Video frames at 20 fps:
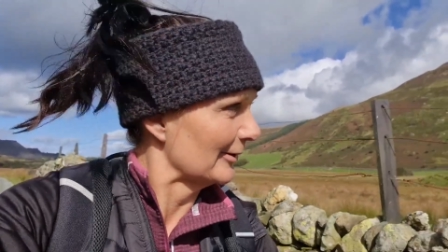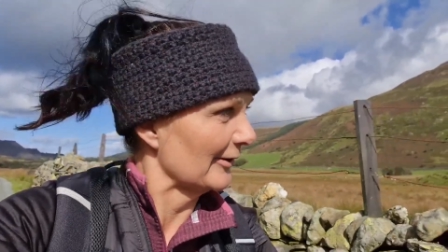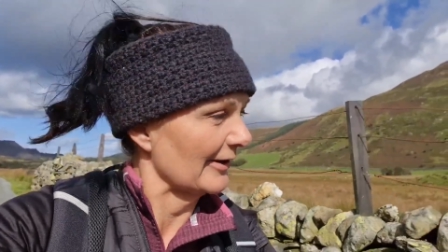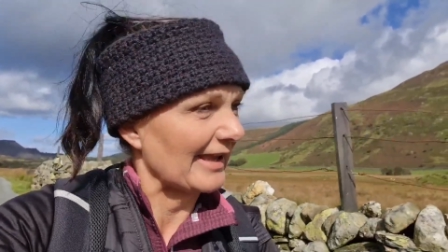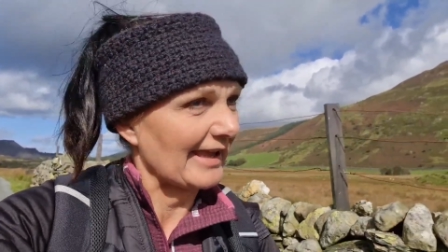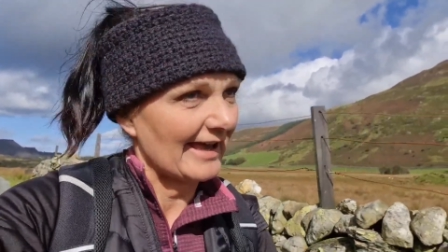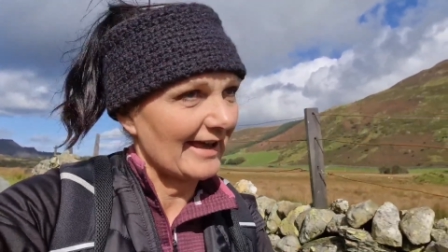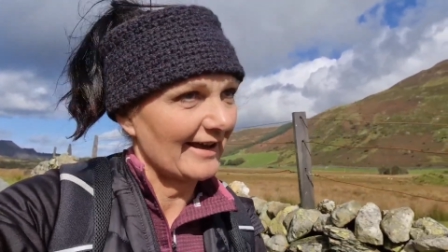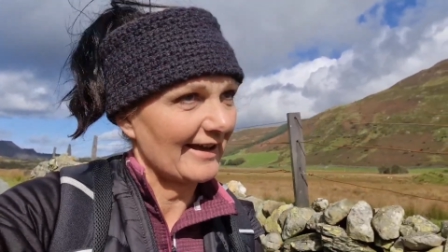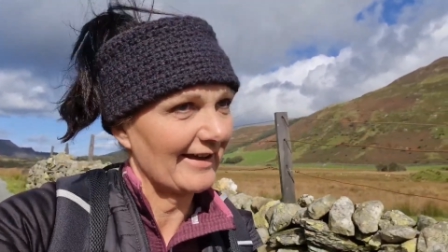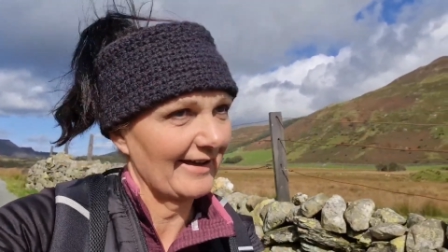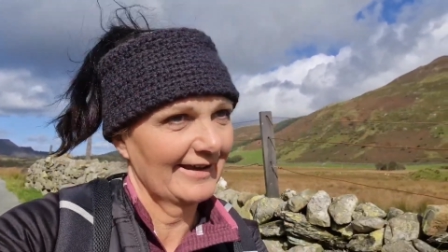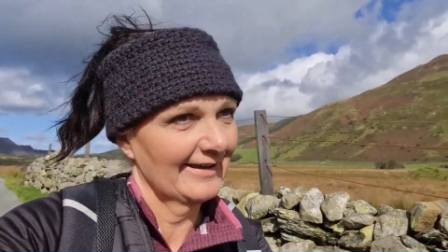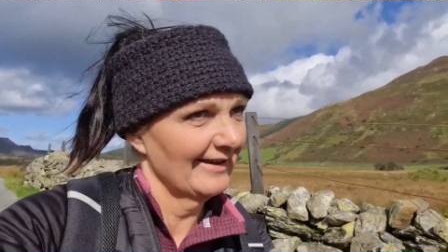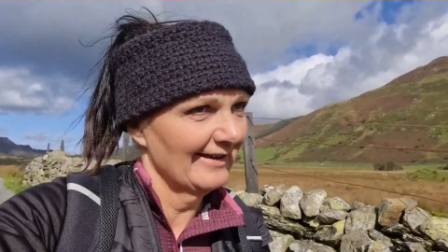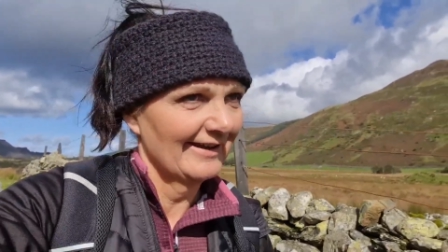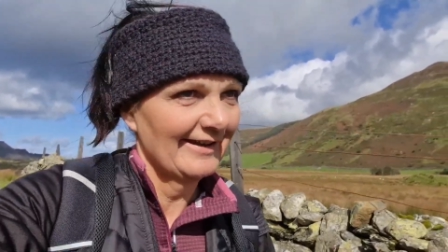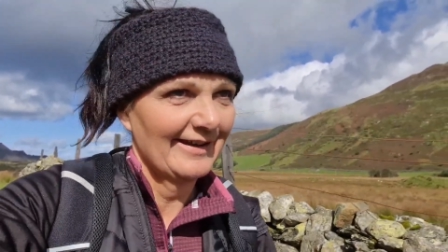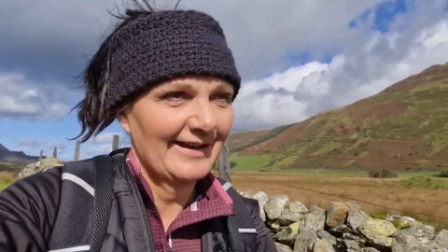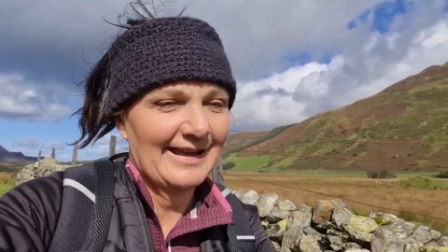But yeah,
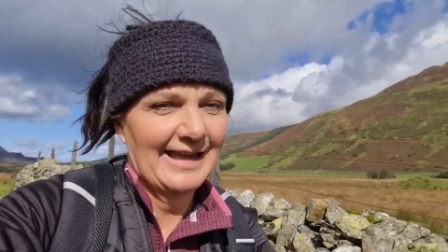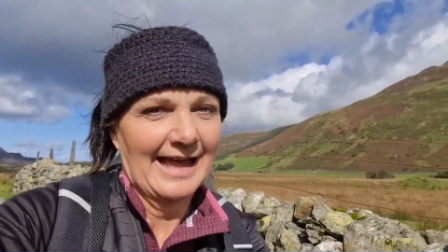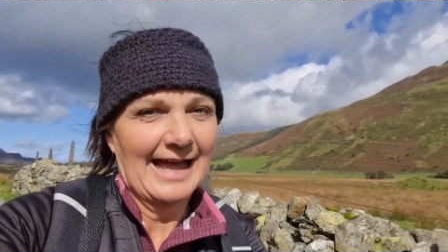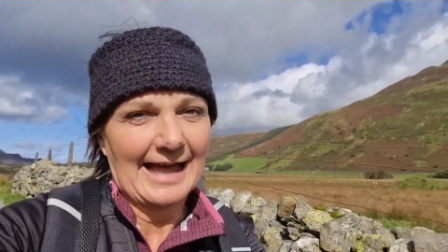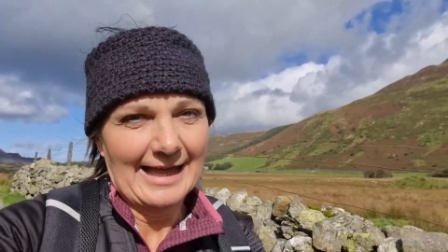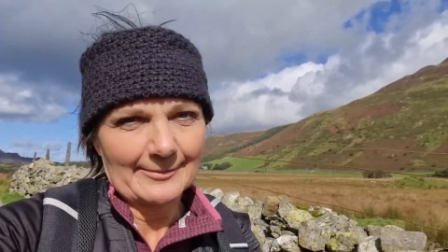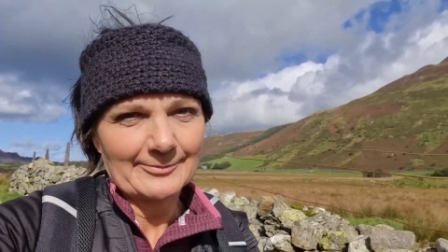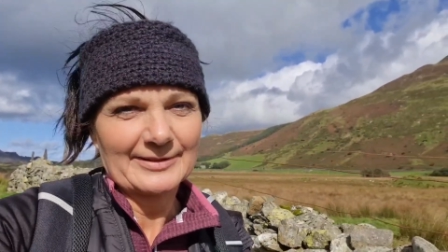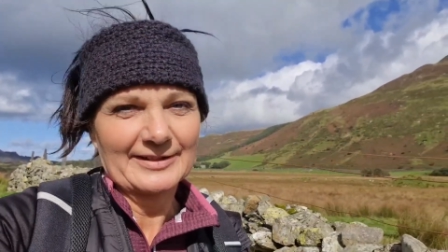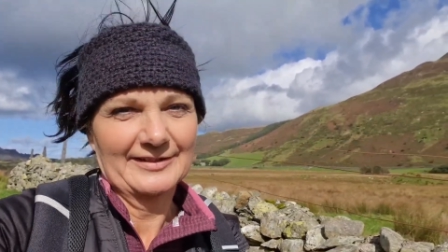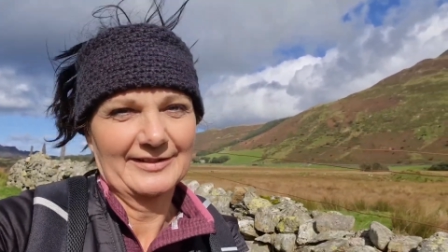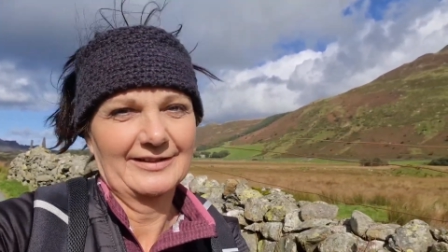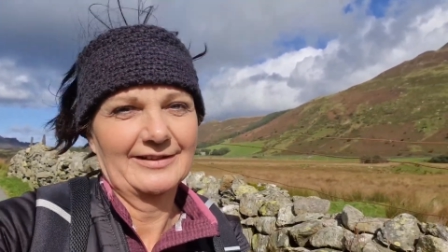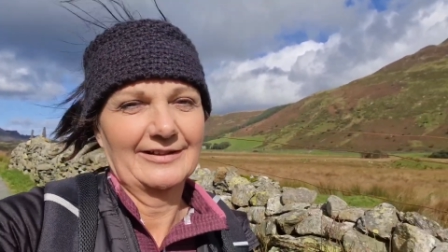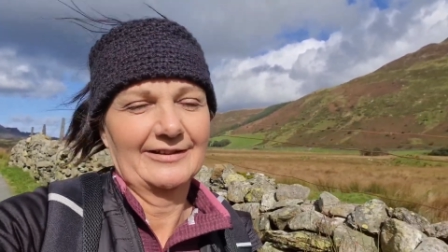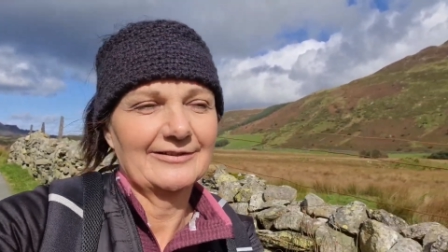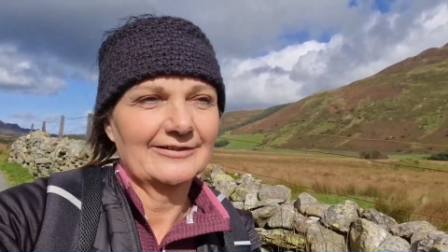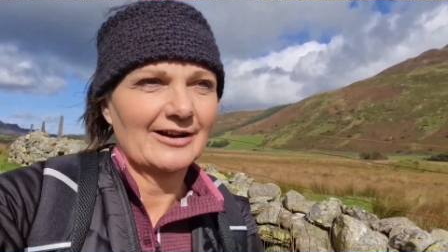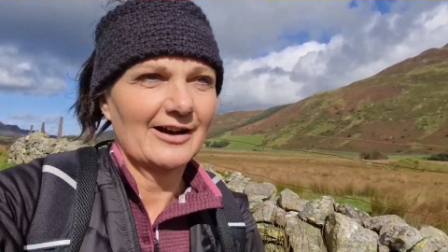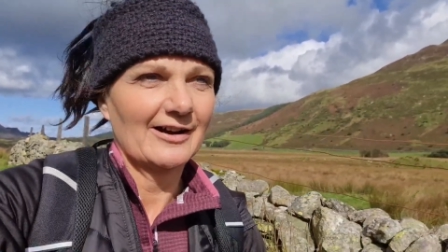absolute